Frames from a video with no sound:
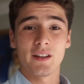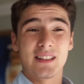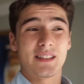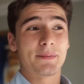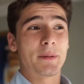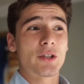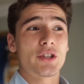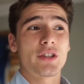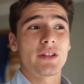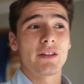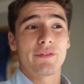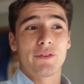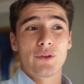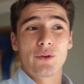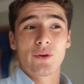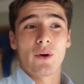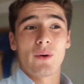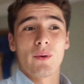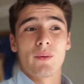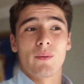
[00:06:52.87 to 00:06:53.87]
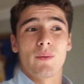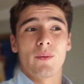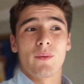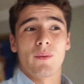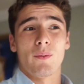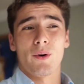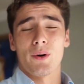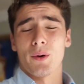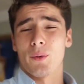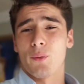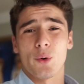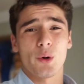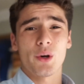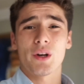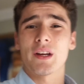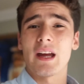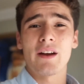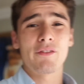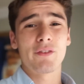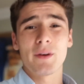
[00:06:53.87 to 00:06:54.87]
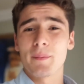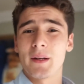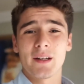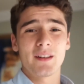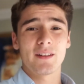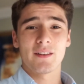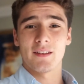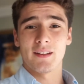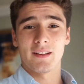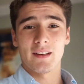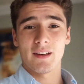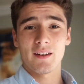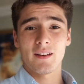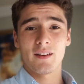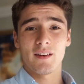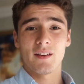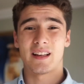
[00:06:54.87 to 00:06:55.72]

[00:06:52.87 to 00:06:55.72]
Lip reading: especially if you don't want to work every minute of the day.